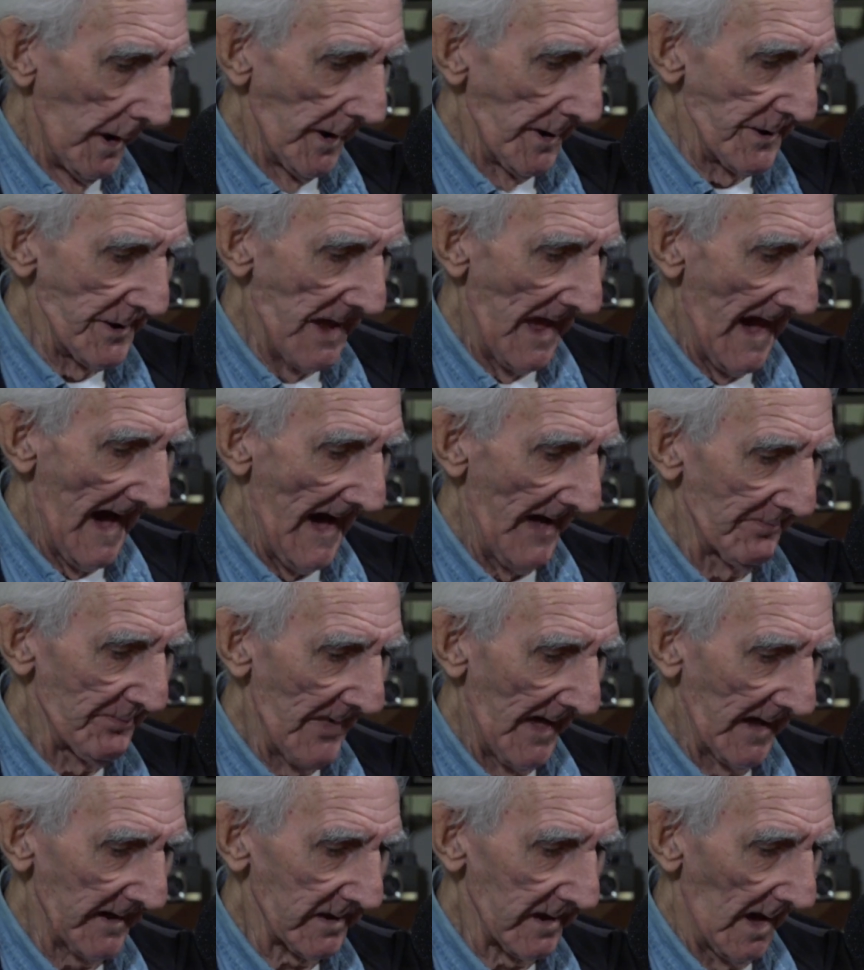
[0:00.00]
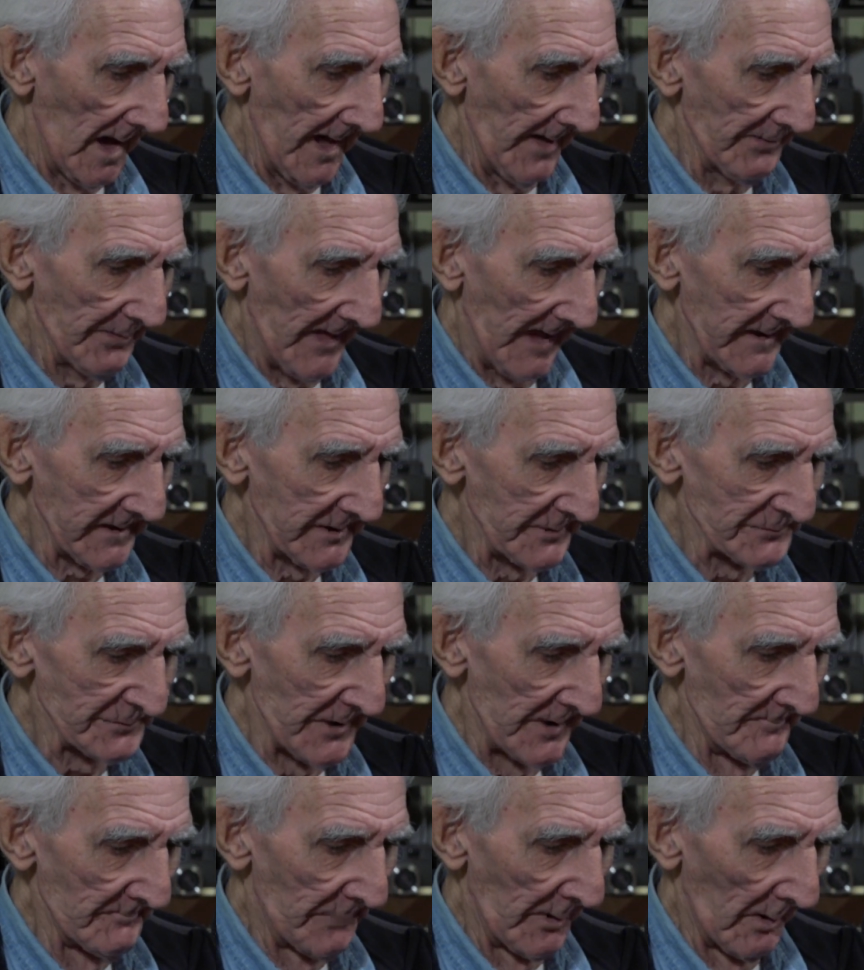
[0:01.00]
Yeah, I think it's
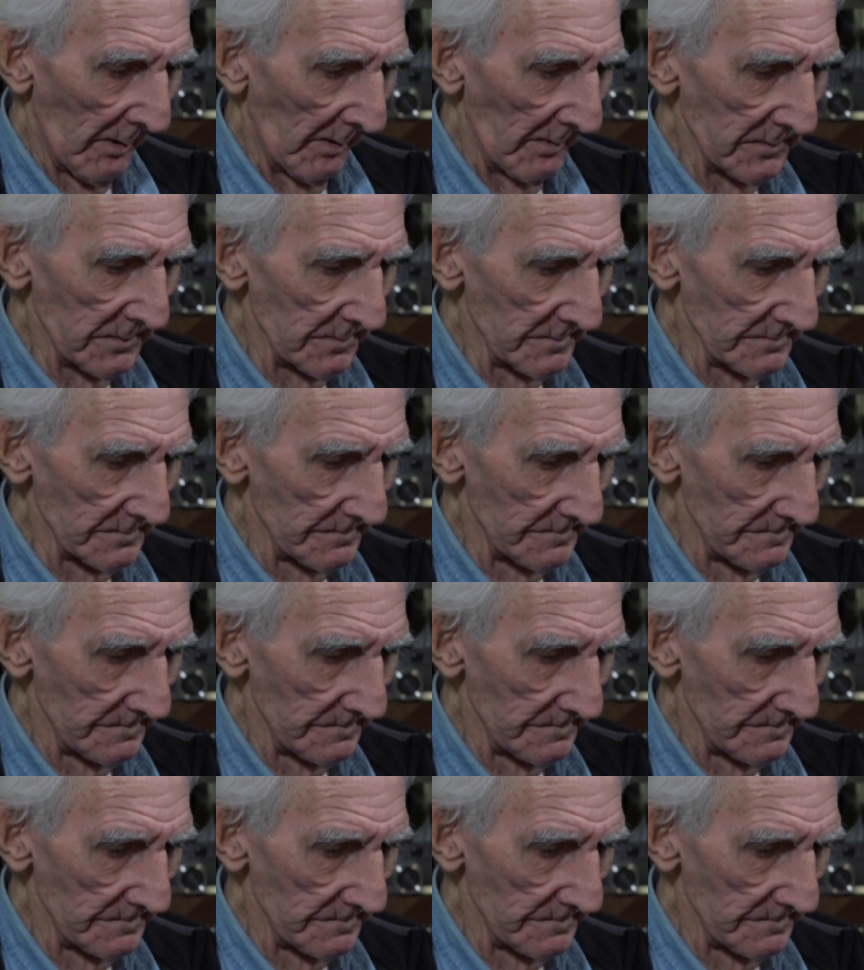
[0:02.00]
important